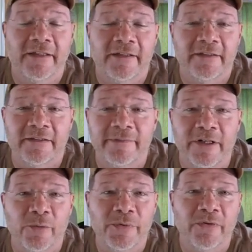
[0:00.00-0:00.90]
um,
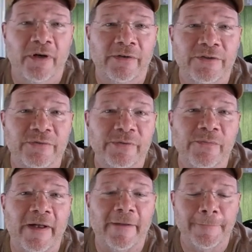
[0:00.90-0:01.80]
and hope you all are
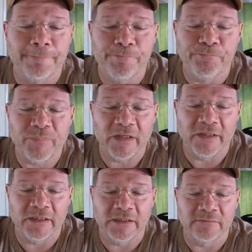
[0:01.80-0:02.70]
doing well.
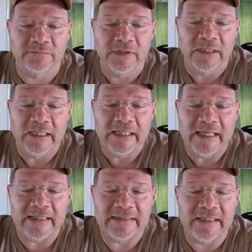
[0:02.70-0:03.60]
Um,
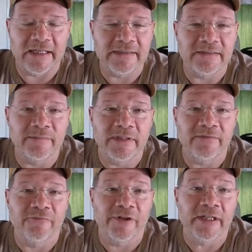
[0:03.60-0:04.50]
it's nice to
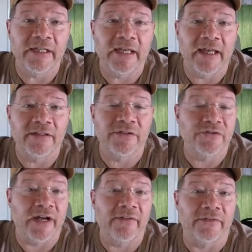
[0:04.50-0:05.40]
be free and to
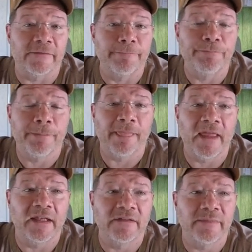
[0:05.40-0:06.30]
travel
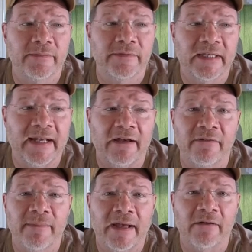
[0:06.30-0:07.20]
and able to get
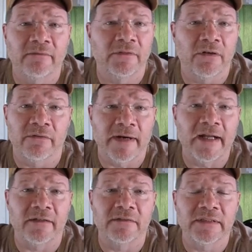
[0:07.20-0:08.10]
out and about and go
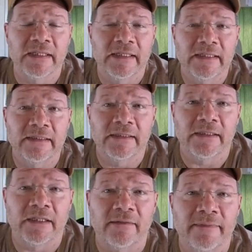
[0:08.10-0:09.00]
around.
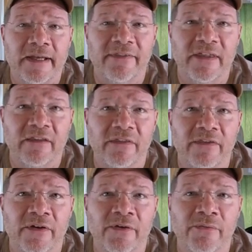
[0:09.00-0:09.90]
Um, I think
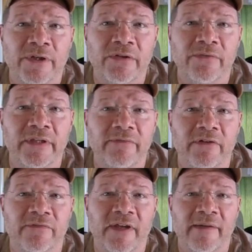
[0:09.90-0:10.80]
though when you leave
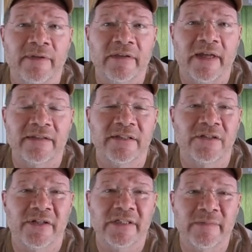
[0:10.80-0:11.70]
your family that's an
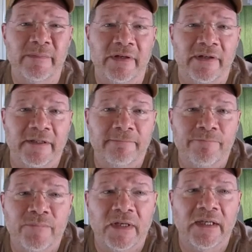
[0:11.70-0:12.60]
adjustment period
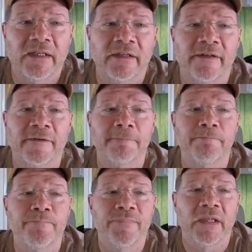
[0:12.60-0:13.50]
and
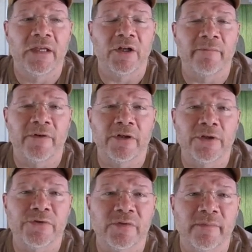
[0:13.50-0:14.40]
um, you know very
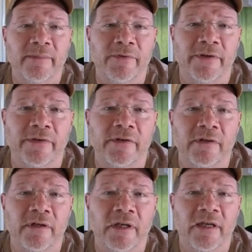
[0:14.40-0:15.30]
close to my
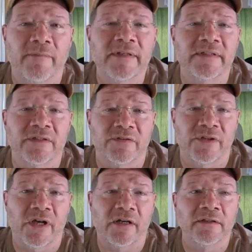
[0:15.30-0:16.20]
brother and my
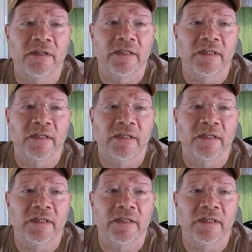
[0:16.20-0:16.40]
sister-in-law